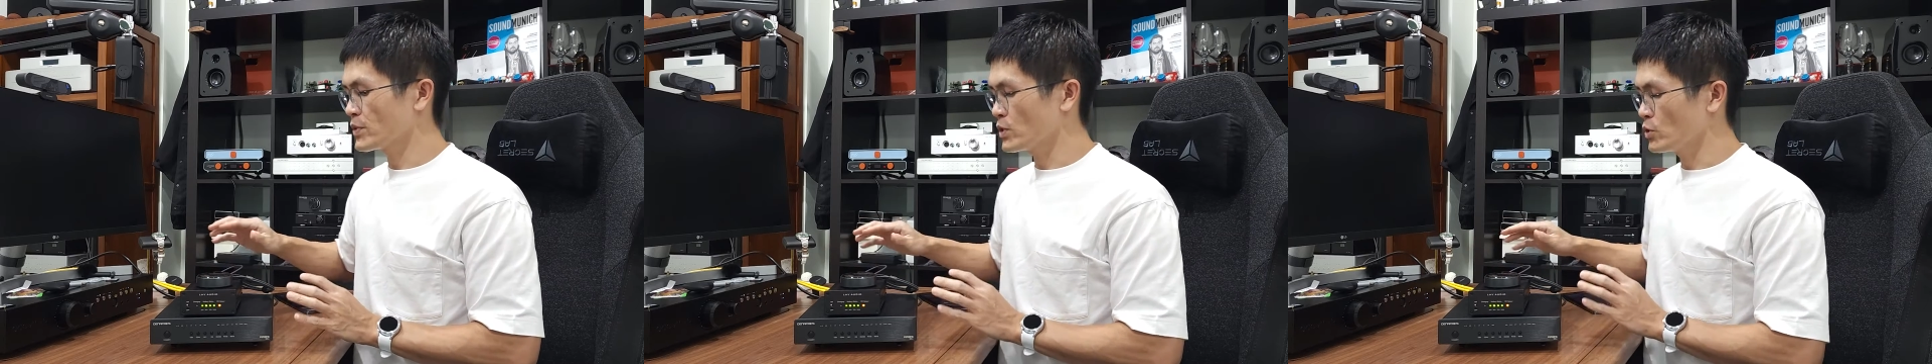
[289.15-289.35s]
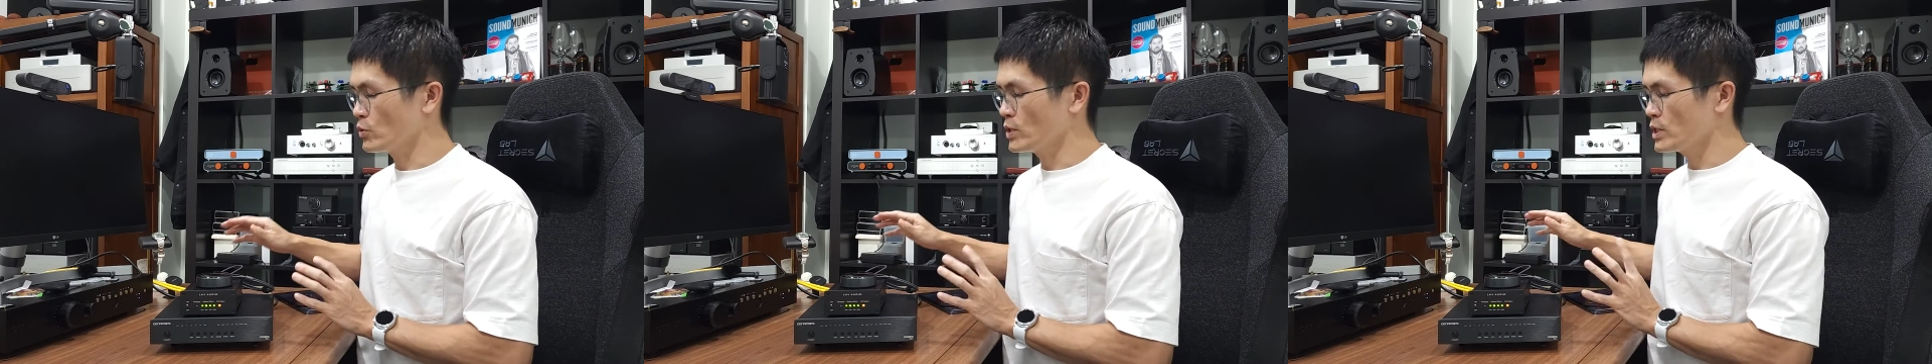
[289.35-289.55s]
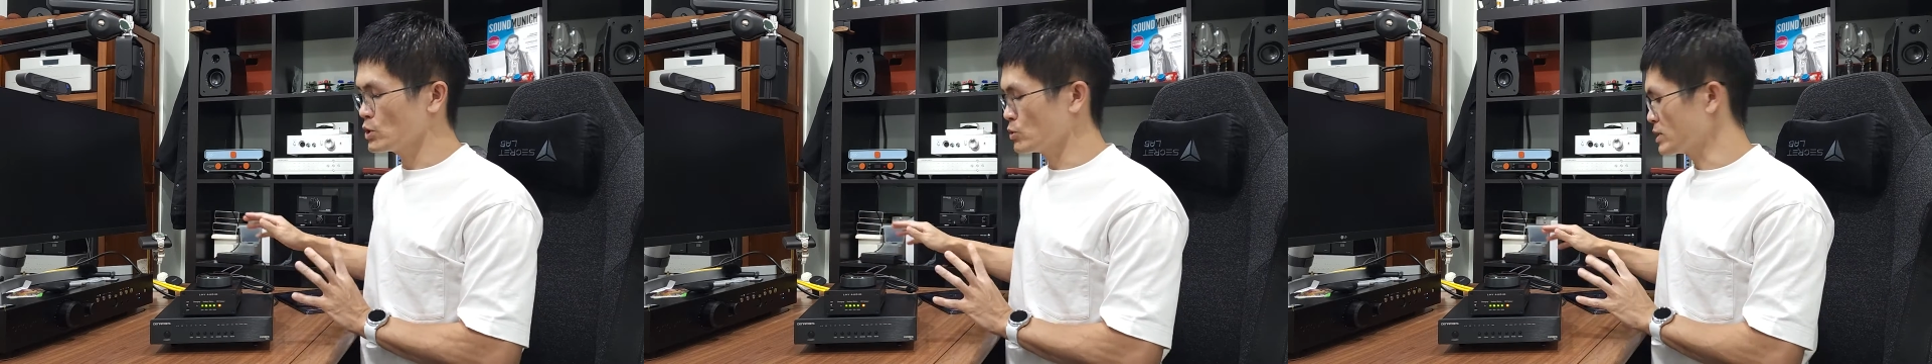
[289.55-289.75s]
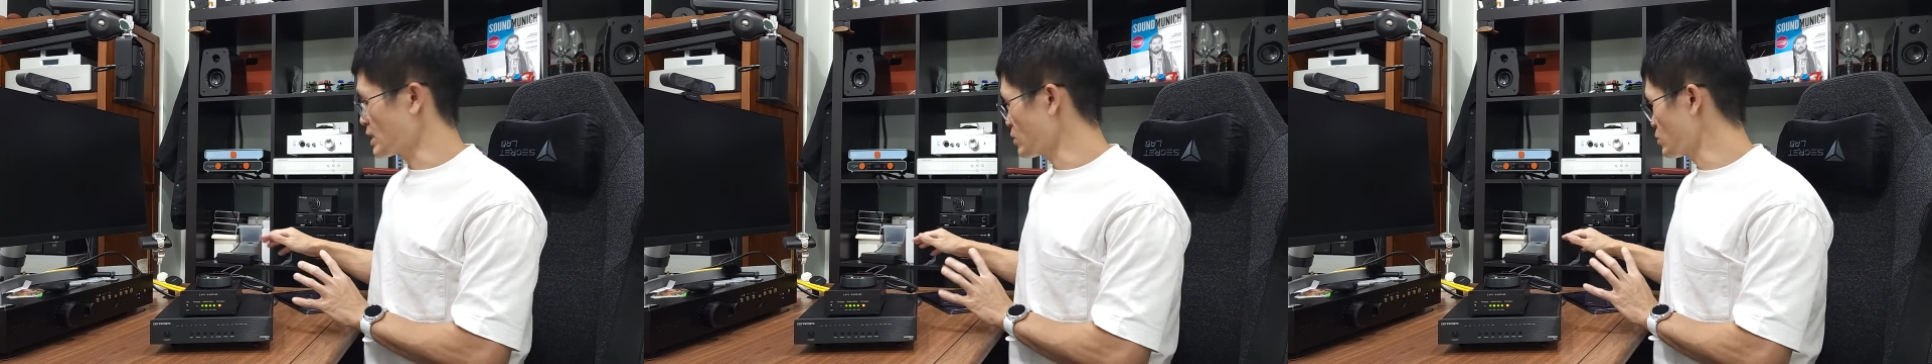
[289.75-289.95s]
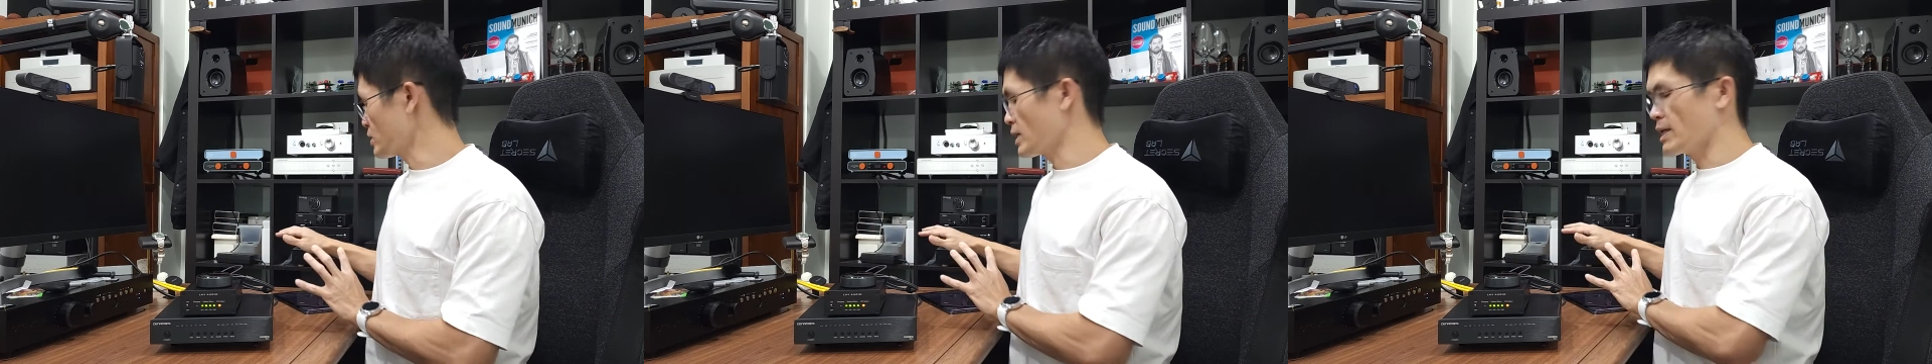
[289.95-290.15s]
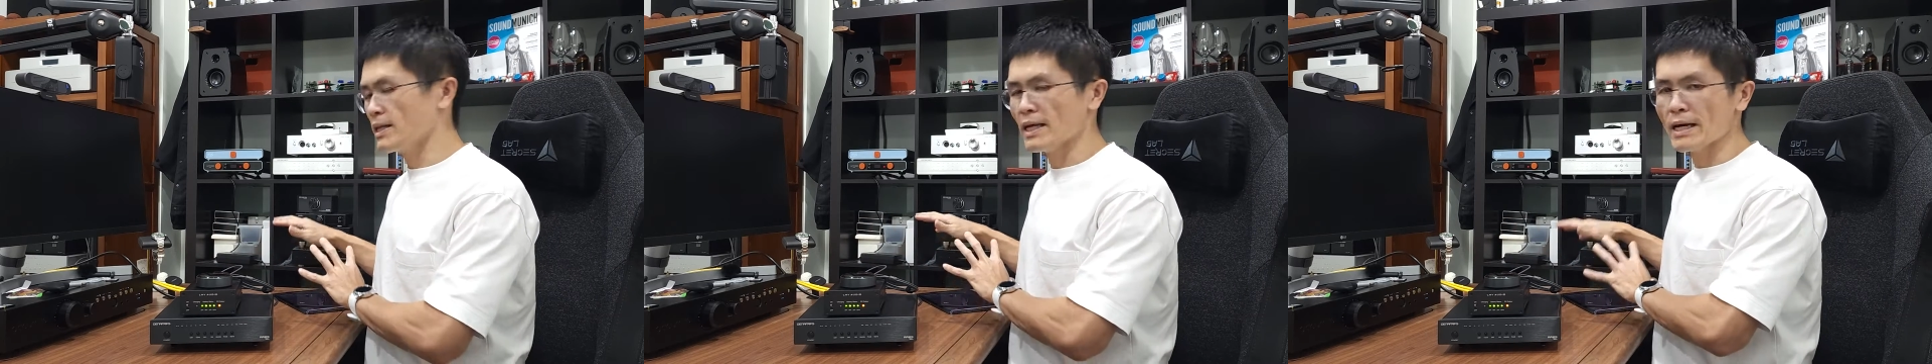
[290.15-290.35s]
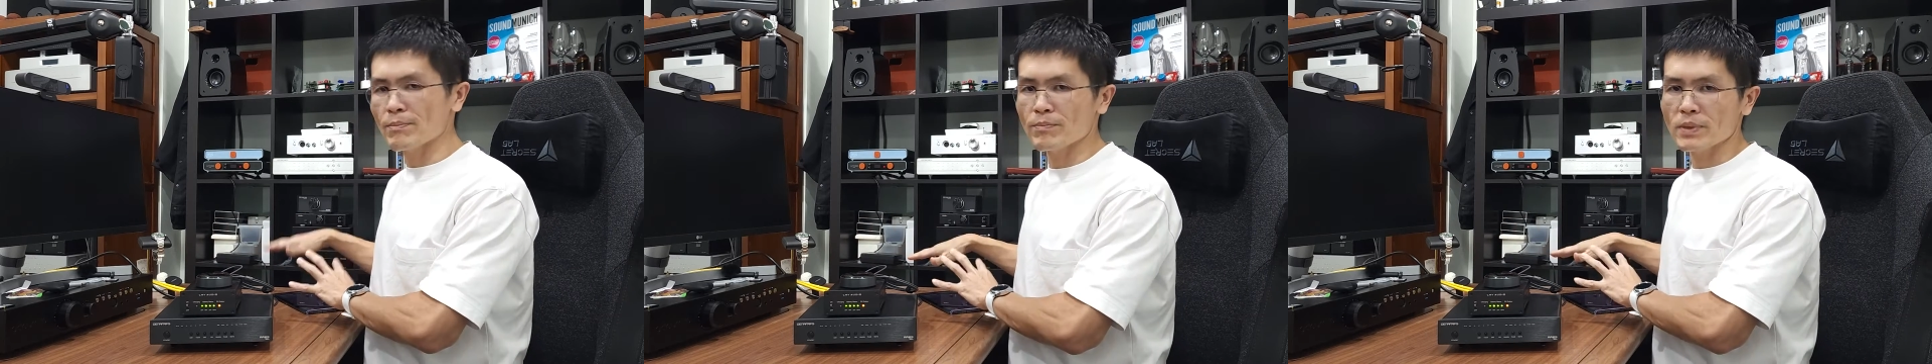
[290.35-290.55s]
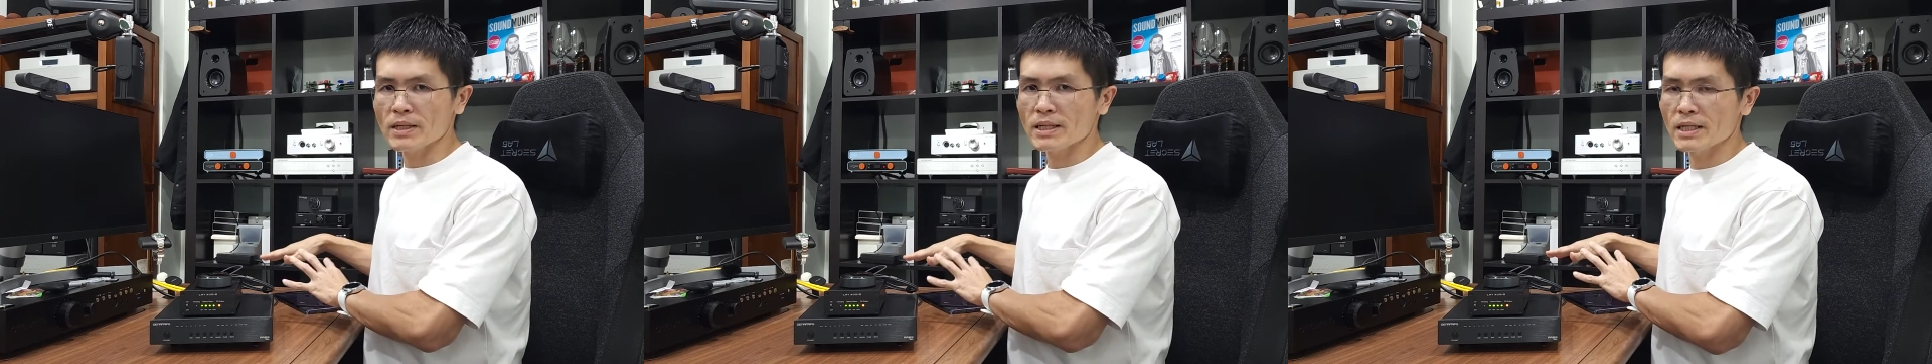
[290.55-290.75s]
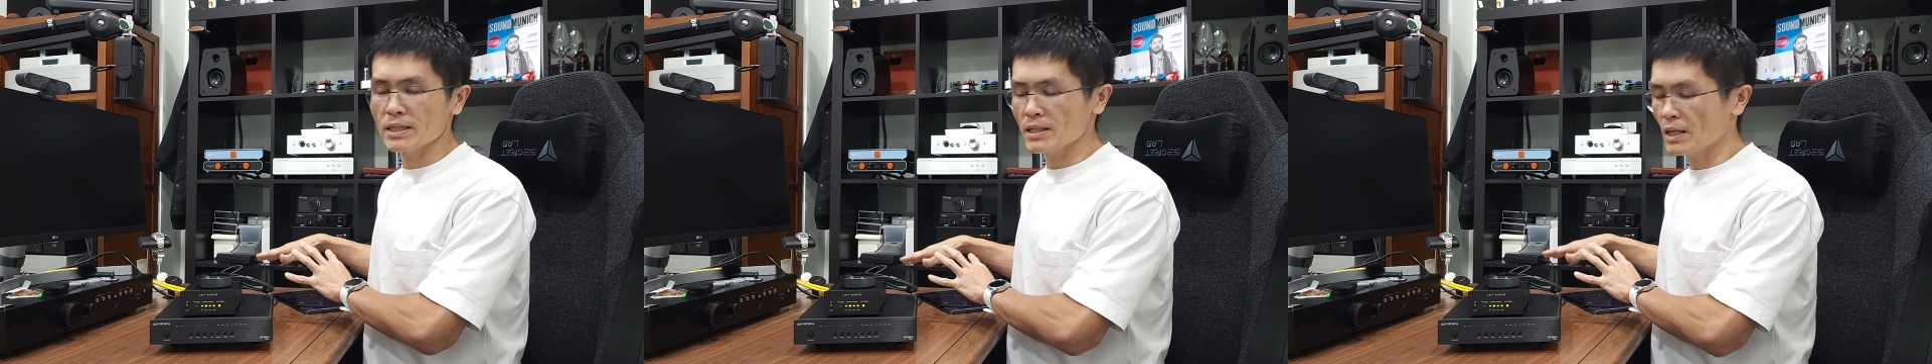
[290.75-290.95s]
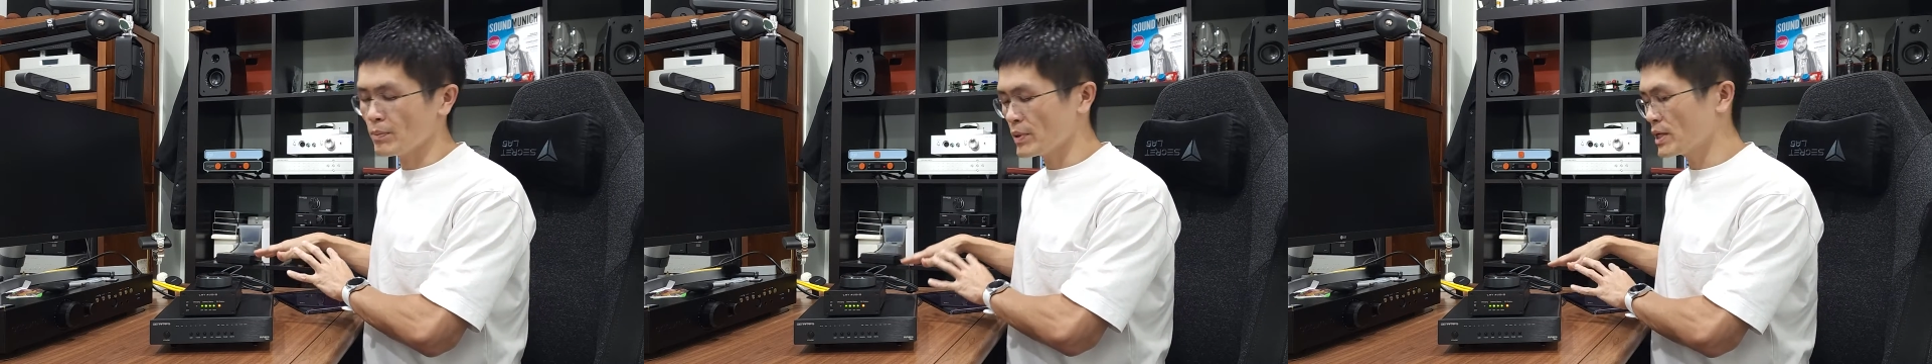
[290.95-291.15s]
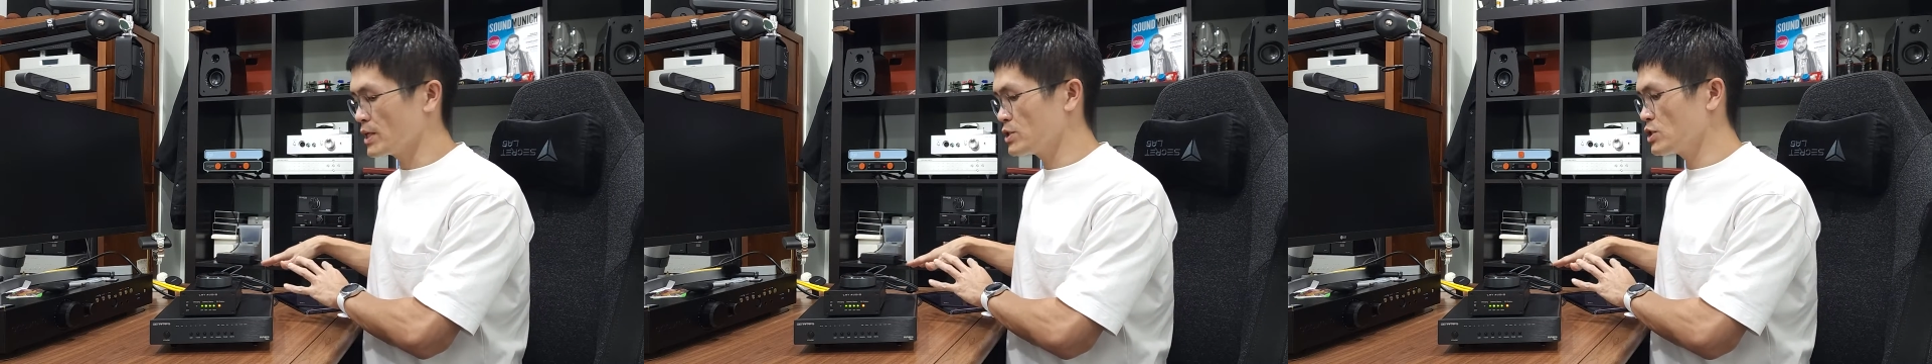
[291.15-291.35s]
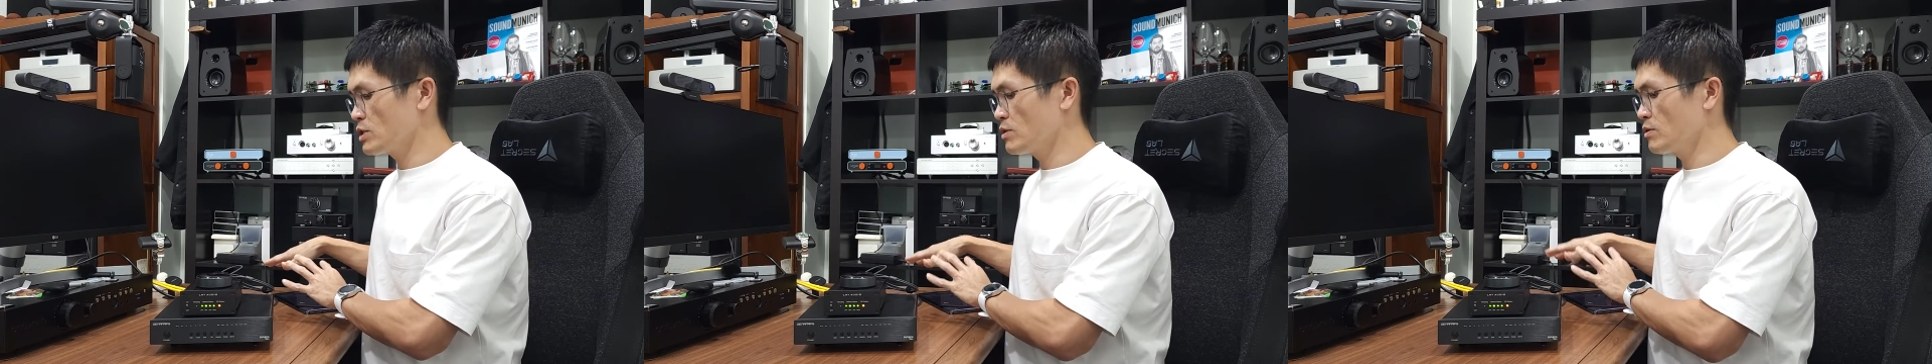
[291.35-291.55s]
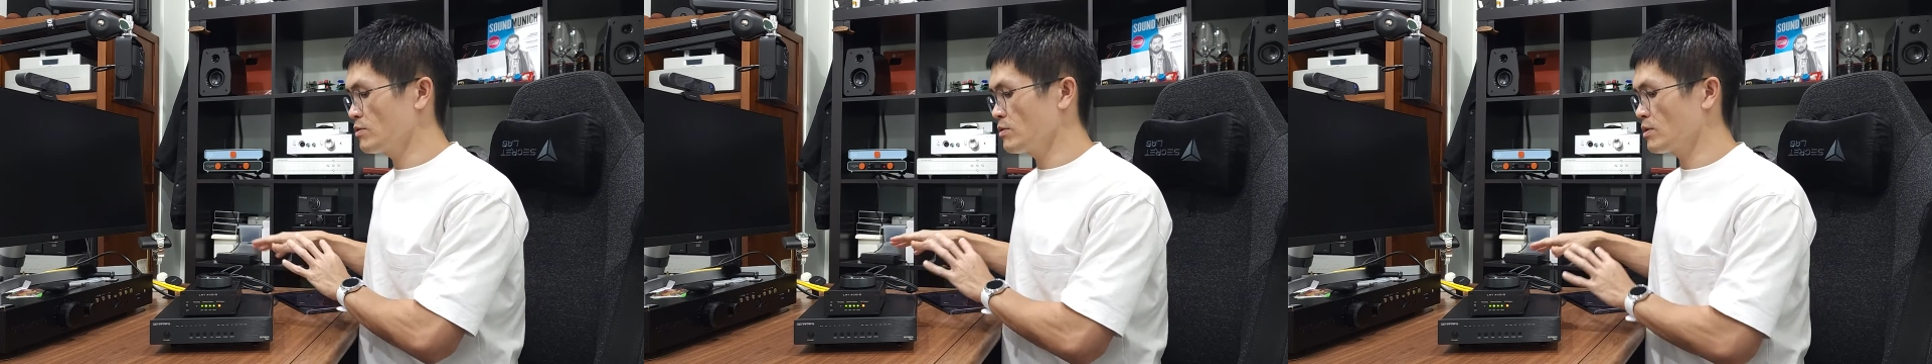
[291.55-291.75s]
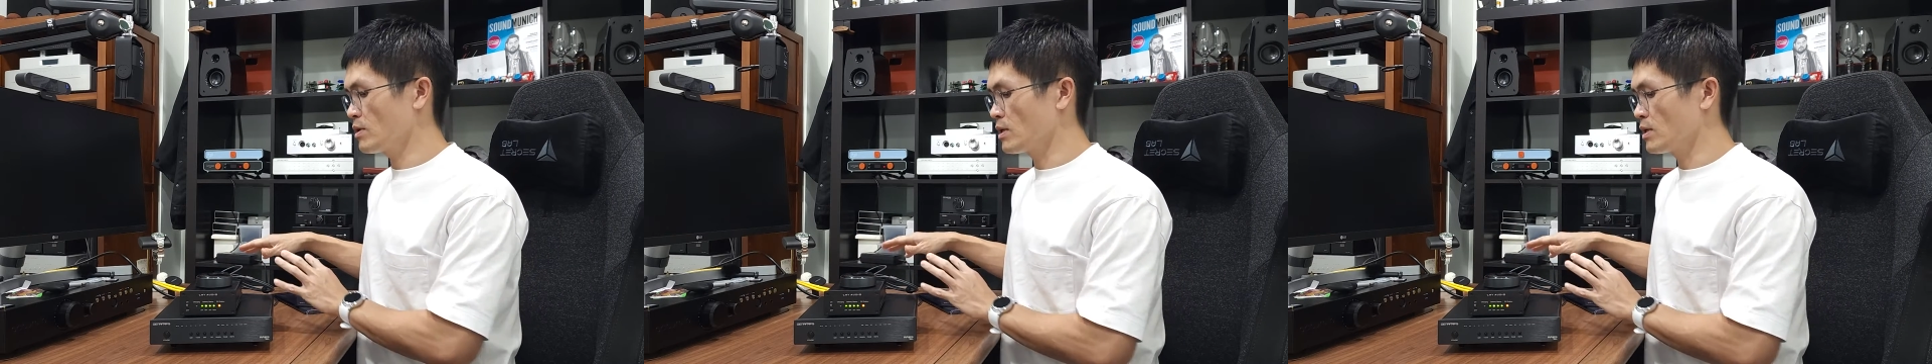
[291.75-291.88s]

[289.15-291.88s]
you need to download an application